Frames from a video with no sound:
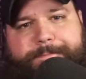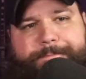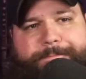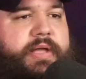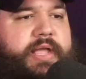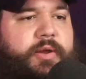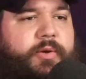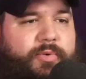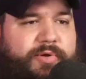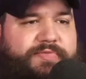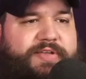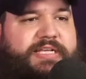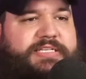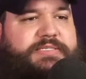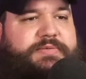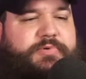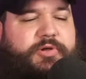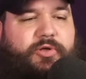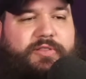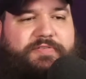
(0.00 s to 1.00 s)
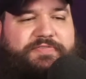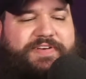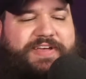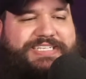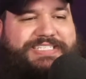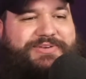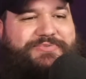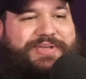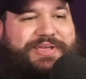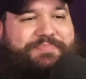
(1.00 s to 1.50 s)
But here we've got some cool
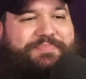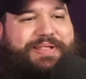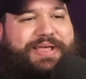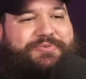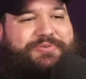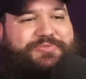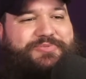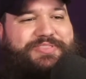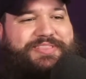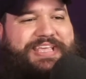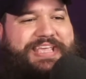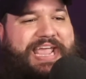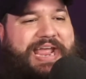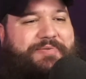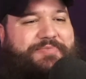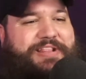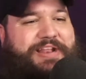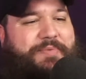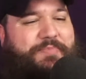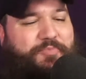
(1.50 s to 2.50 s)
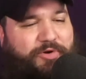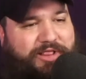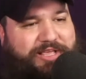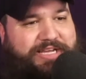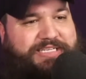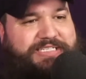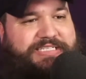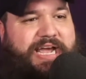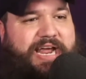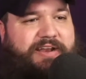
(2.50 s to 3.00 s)
effects that we can play with the camera that I'm really
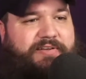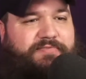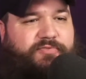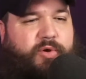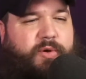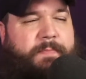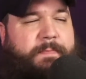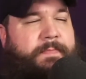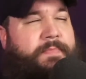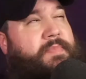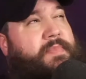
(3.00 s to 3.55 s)
excited for.